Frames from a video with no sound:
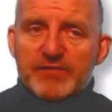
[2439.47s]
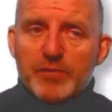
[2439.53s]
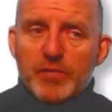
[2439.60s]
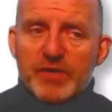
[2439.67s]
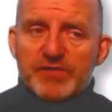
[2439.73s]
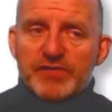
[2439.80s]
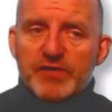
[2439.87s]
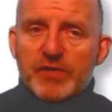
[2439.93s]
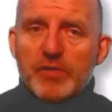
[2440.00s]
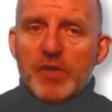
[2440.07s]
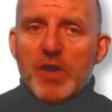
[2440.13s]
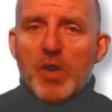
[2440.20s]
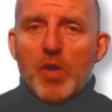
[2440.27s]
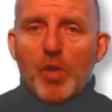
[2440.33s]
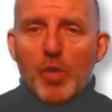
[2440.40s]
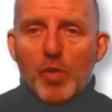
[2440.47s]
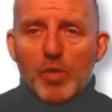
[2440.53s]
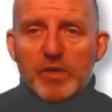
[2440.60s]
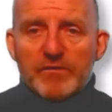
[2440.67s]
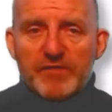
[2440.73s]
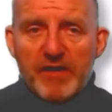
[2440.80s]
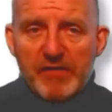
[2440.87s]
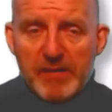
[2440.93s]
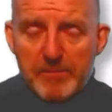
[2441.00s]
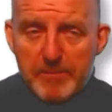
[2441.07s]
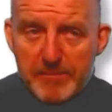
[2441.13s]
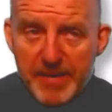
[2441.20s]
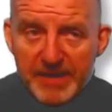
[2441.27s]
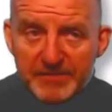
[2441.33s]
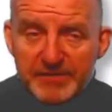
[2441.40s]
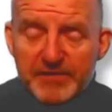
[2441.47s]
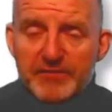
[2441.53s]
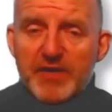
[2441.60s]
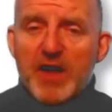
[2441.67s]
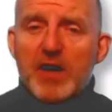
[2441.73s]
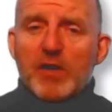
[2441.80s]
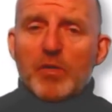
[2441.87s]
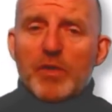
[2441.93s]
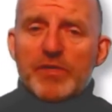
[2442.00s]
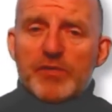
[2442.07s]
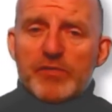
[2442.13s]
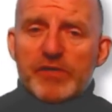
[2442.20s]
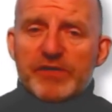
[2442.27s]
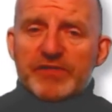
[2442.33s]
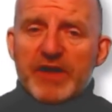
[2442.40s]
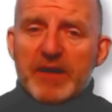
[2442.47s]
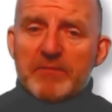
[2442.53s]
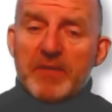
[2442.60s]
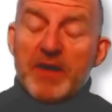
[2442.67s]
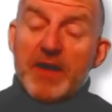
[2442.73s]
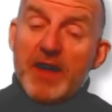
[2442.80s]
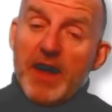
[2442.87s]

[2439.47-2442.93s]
to wish you all the very best of luck with your exam